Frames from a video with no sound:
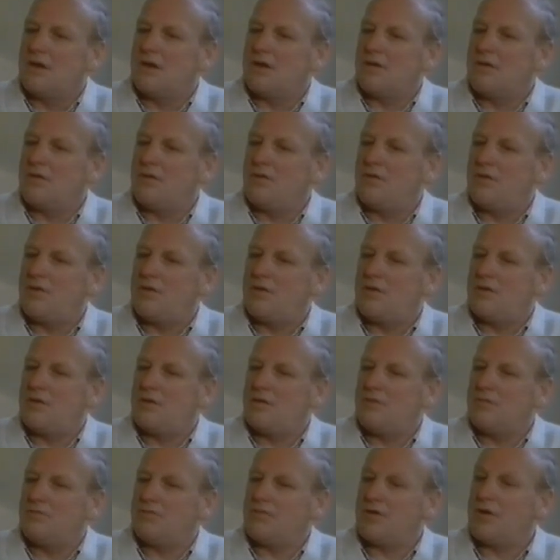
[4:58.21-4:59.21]
And
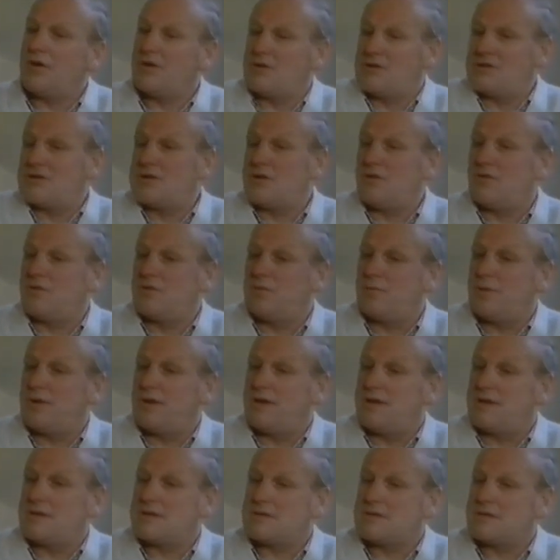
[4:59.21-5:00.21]
uh, so I just told the
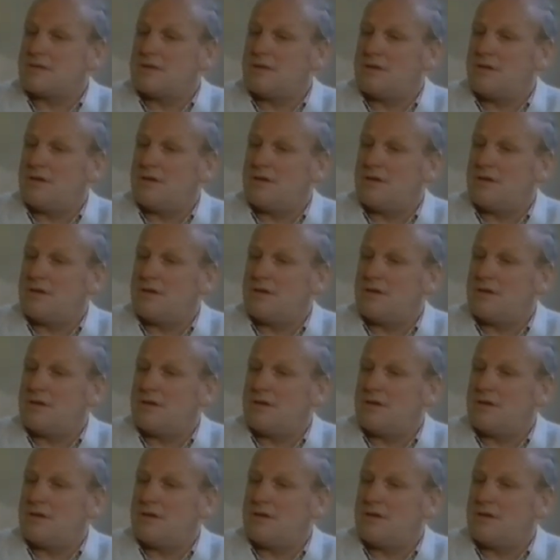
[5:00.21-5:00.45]
players.